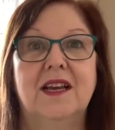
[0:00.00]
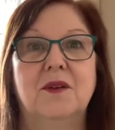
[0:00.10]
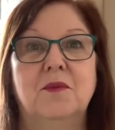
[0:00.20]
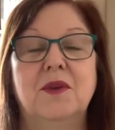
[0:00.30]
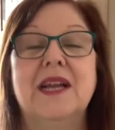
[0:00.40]

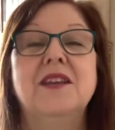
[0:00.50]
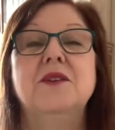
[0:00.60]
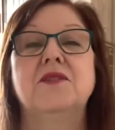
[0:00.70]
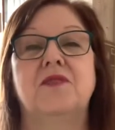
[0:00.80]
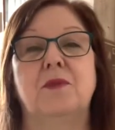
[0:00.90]
when I
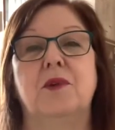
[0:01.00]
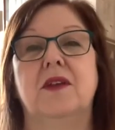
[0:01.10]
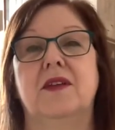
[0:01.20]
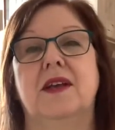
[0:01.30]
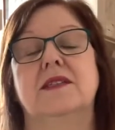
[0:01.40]
use
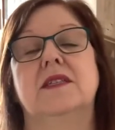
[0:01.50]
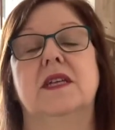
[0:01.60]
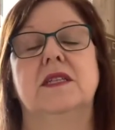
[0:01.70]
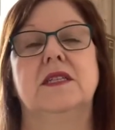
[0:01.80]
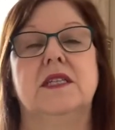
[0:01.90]
fabric that has a
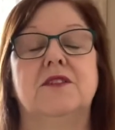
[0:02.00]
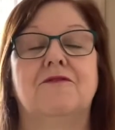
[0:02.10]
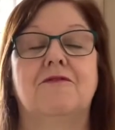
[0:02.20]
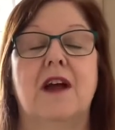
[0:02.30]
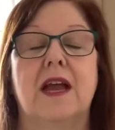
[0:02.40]
tendency to
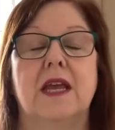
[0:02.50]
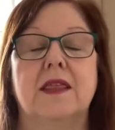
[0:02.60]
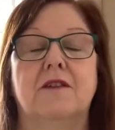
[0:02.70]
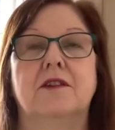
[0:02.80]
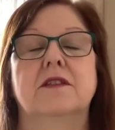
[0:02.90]
fray,
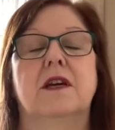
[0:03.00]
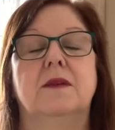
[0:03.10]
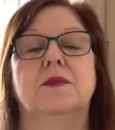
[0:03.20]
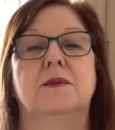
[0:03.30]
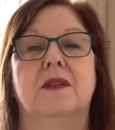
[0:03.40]
there are
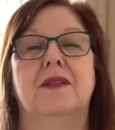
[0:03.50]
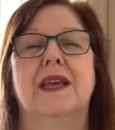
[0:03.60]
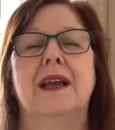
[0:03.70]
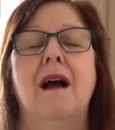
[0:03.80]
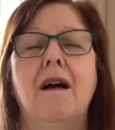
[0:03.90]
times when I
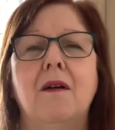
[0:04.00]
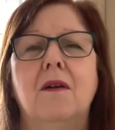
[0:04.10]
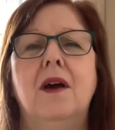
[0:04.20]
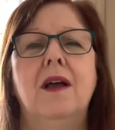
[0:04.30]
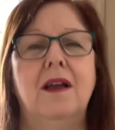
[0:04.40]
think,
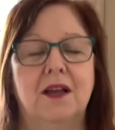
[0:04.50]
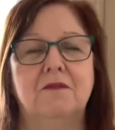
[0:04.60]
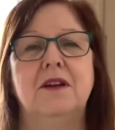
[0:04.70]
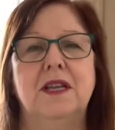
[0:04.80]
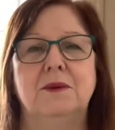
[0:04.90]
oh, I
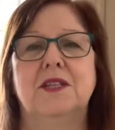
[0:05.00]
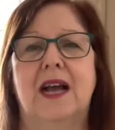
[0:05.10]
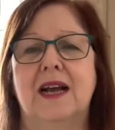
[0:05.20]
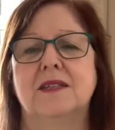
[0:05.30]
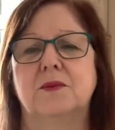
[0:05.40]
really wish I
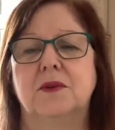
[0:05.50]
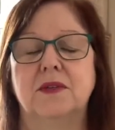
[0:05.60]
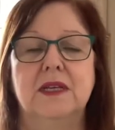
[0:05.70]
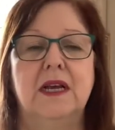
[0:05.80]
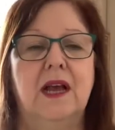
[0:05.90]
had
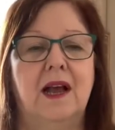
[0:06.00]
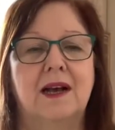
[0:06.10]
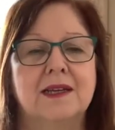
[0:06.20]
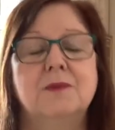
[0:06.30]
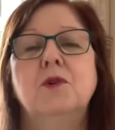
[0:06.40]
one.
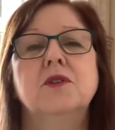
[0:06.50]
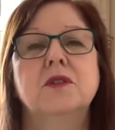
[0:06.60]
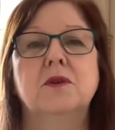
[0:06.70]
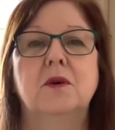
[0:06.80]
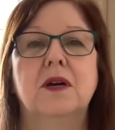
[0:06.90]
And I'm
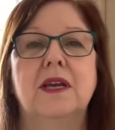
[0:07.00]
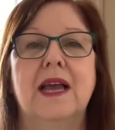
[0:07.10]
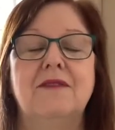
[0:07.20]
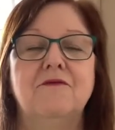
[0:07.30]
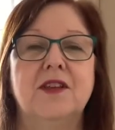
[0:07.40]
also quite
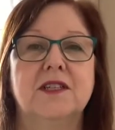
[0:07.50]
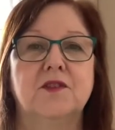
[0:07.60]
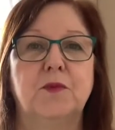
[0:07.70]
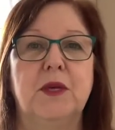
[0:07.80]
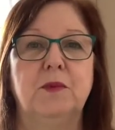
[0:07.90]
envious
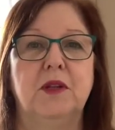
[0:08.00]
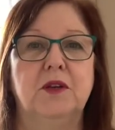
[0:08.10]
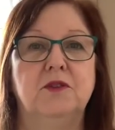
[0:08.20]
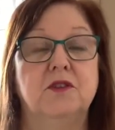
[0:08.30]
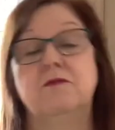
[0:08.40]
of people
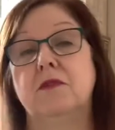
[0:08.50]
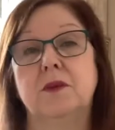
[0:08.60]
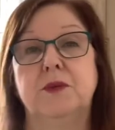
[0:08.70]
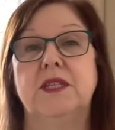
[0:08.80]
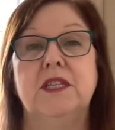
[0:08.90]
who just run
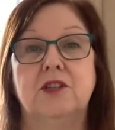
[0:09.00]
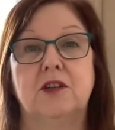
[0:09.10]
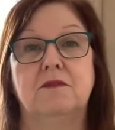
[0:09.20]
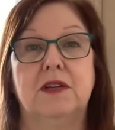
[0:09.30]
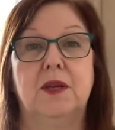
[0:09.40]
up a
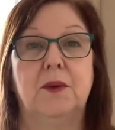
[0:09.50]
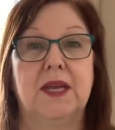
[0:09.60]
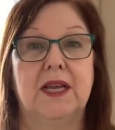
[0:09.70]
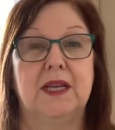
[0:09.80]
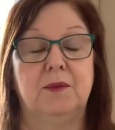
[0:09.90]
t-shirt really
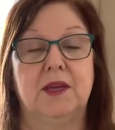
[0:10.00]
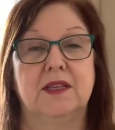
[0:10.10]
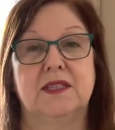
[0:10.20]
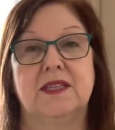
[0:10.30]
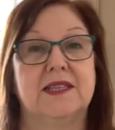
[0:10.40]
quickly
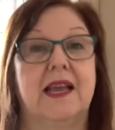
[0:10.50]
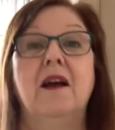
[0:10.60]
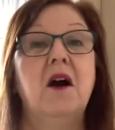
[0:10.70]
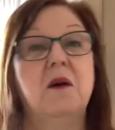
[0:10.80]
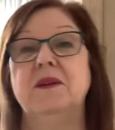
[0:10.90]
because they say,
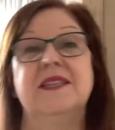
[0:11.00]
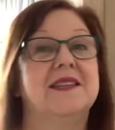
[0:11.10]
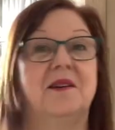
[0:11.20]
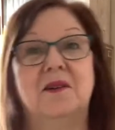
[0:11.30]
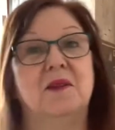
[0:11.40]
oh, I did
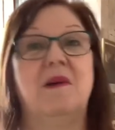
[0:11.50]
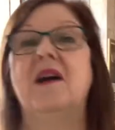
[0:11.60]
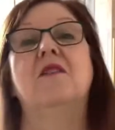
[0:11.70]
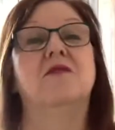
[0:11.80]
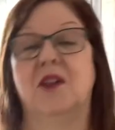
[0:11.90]
it all on
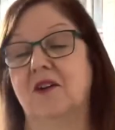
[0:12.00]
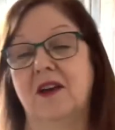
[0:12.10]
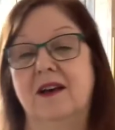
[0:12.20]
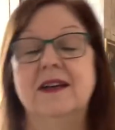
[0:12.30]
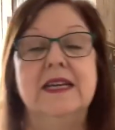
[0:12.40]
my overlocker.